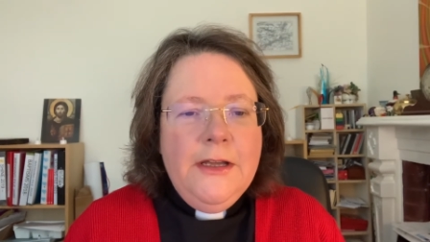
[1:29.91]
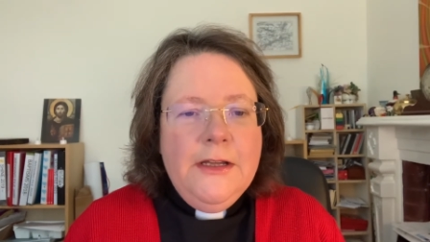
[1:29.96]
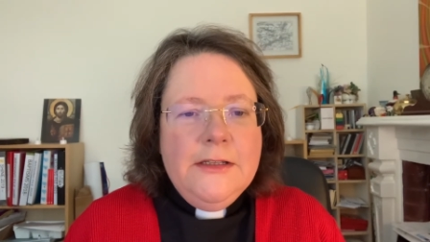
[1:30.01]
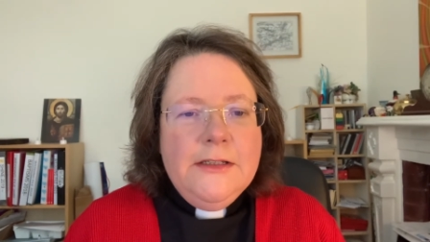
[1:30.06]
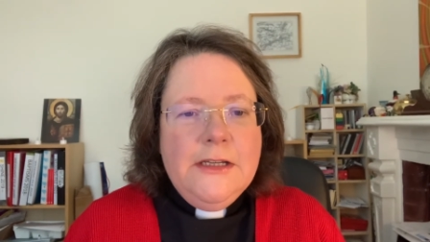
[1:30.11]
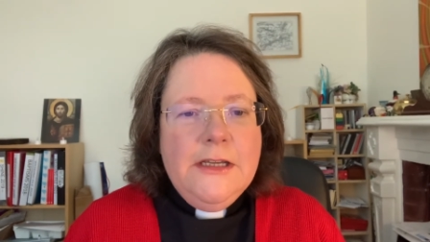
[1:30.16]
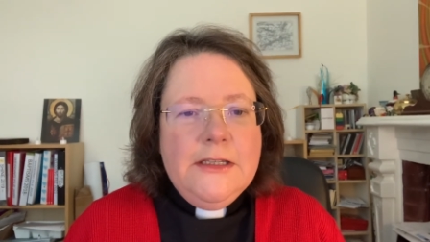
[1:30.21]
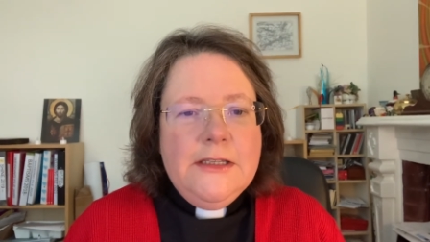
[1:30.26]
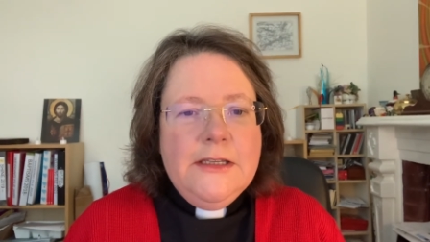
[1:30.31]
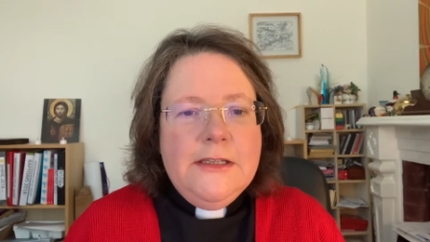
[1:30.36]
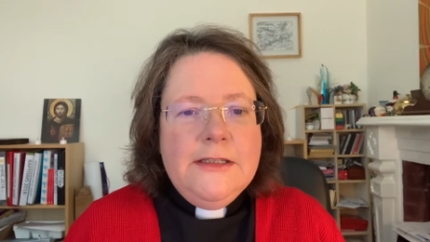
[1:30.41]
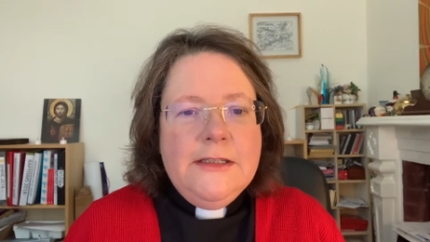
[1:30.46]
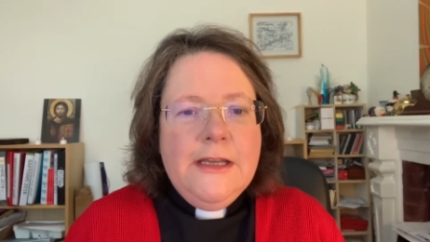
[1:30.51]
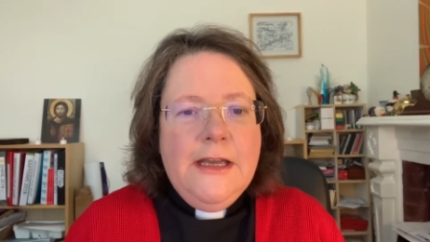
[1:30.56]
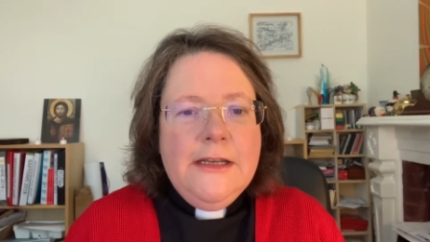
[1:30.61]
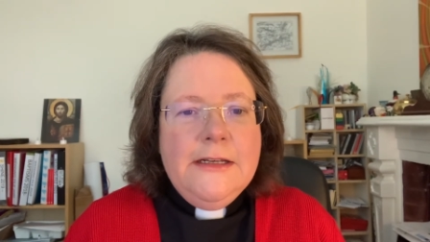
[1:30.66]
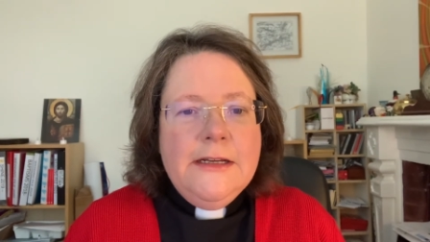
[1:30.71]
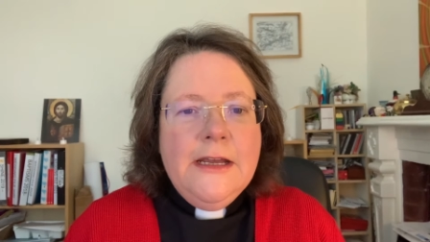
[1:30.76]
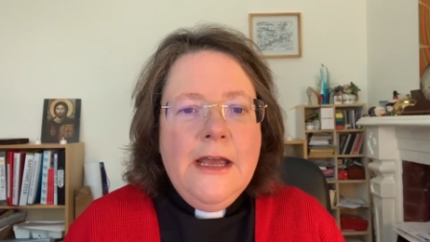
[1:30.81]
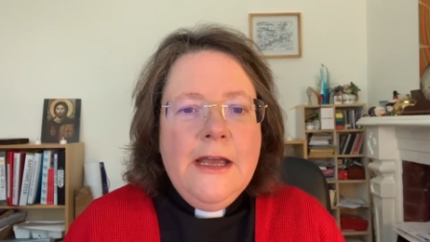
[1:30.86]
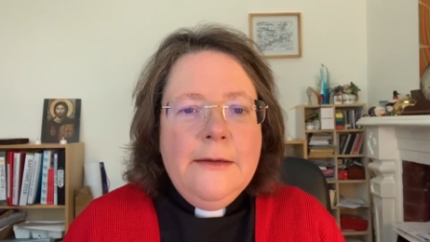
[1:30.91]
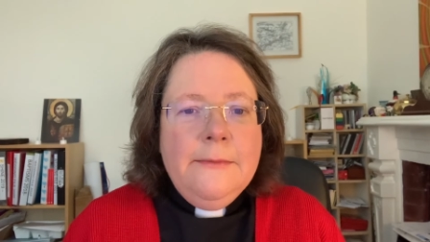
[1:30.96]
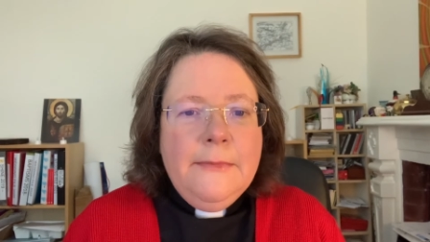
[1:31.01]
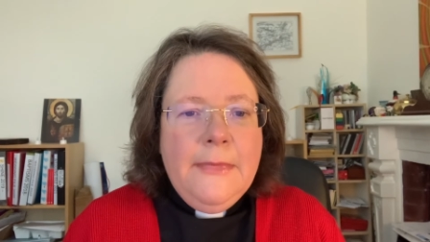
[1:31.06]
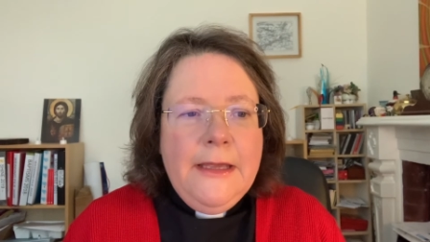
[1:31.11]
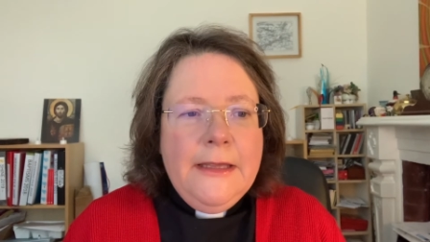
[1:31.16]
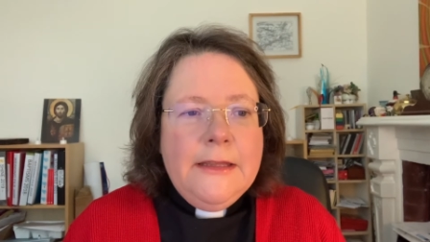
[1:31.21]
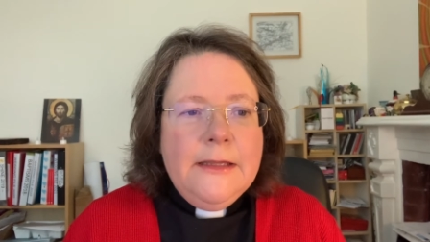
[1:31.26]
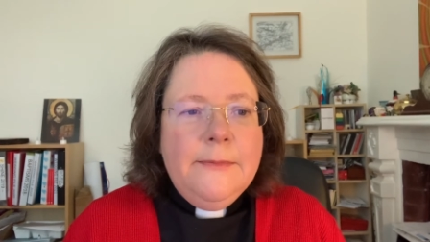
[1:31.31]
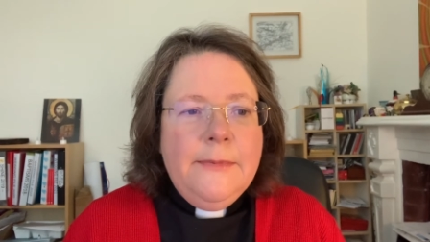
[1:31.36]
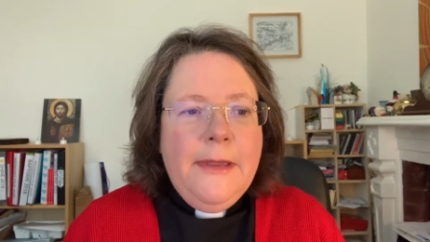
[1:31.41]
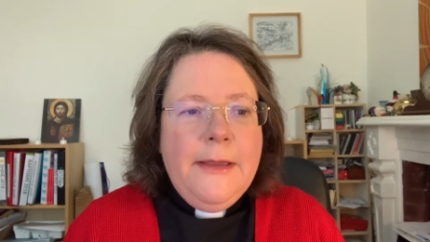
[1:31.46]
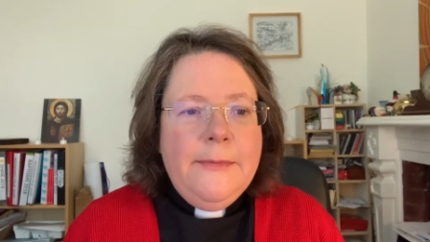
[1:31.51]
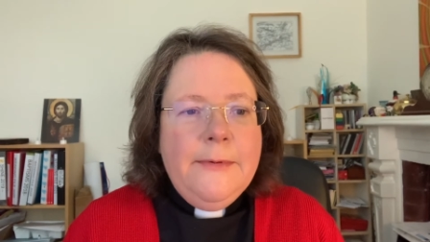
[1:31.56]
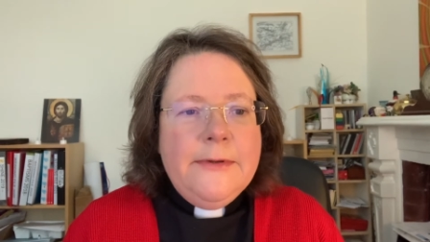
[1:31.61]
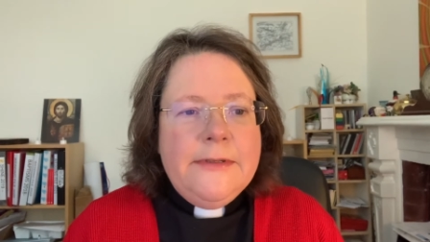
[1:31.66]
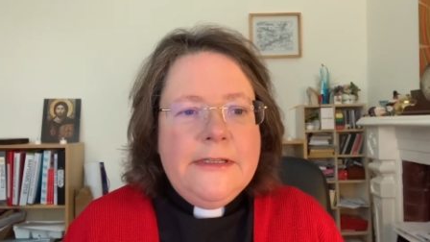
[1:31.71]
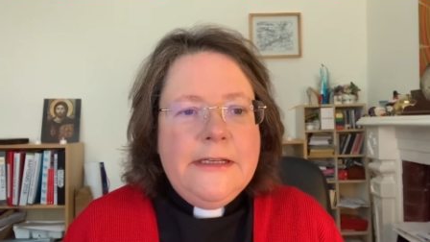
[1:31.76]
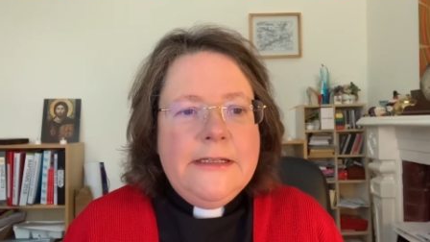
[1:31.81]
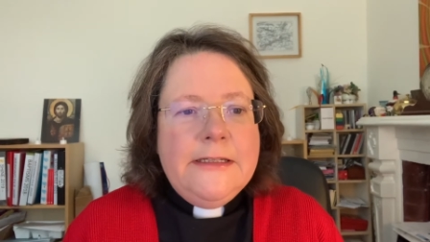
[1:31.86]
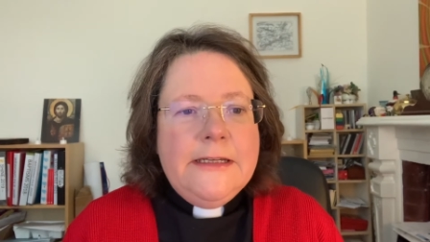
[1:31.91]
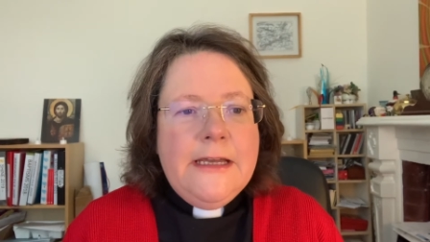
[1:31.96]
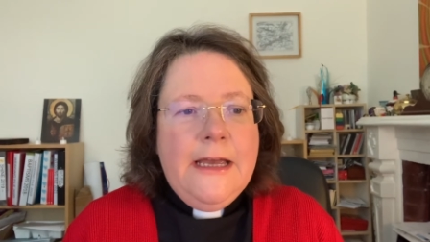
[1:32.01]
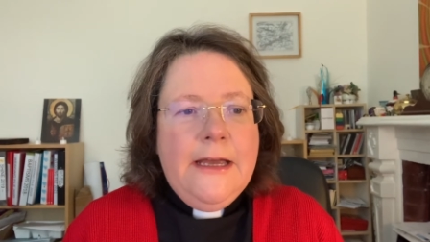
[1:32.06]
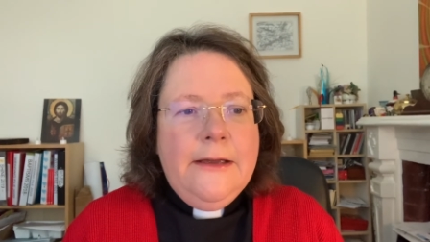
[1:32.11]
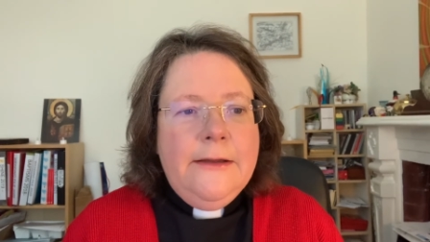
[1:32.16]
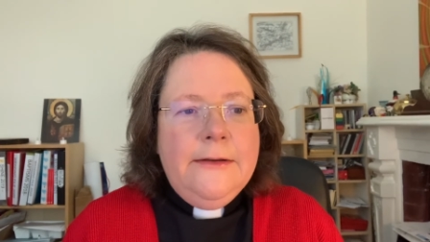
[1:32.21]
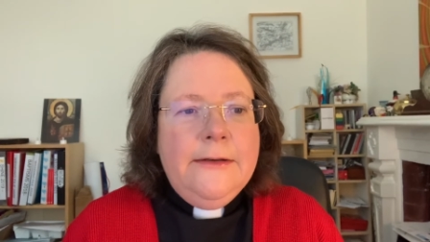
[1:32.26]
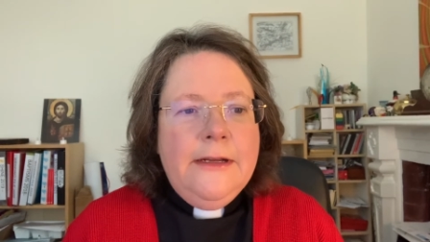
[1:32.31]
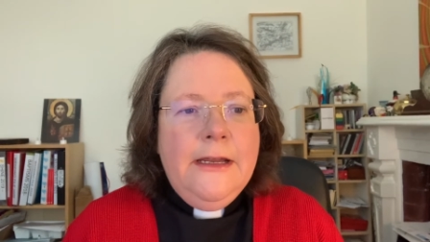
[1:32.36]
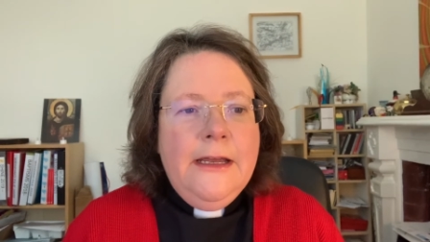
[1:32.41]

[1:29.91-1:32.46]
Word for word: Jesus said, Make the people sit down.